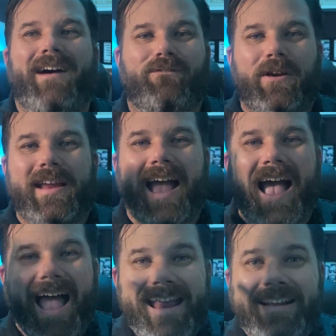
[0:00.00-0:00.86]
very
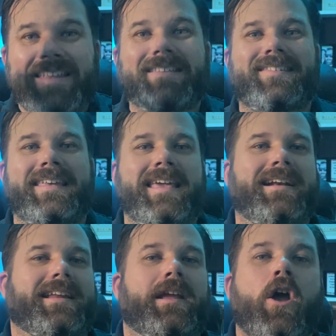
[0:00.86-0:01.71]
height of the
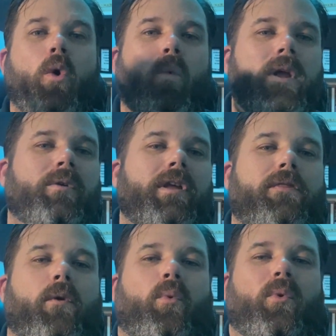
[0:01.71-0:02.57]
insanity, we were
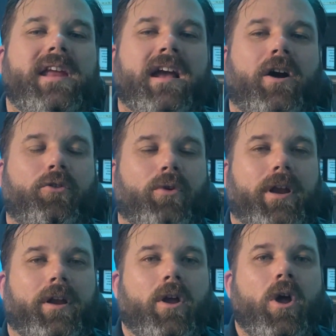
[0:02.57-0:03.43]
at
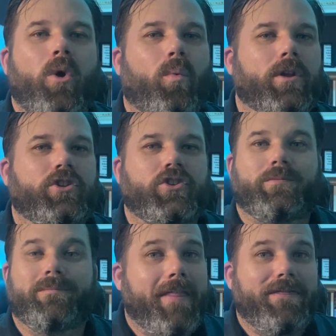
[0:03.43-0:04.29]
300, which
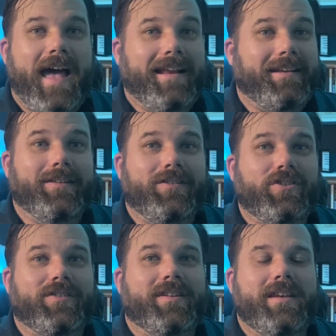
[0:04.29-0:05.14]
that is
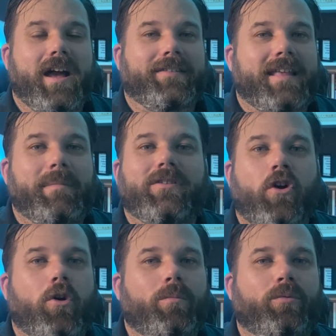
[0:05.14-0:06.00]
just nuts. That means
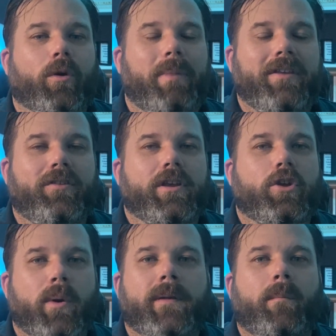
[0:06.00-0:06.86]
homes were basically
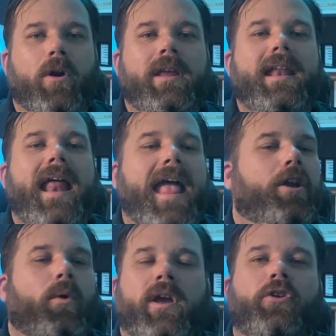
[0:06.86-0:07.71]
going on the market and
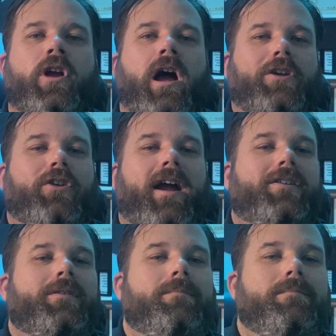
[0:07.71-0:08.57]
going under
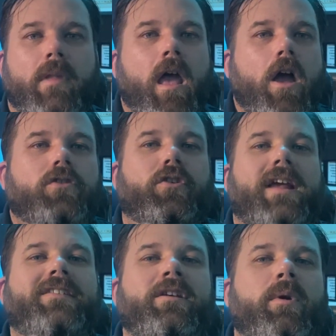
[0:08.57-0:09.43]
contract. So
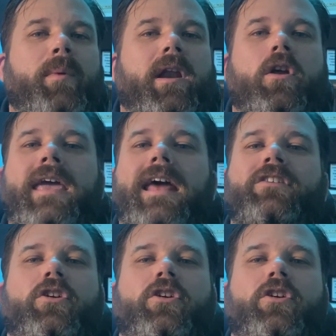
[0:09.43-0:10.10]
next thing we want to look at is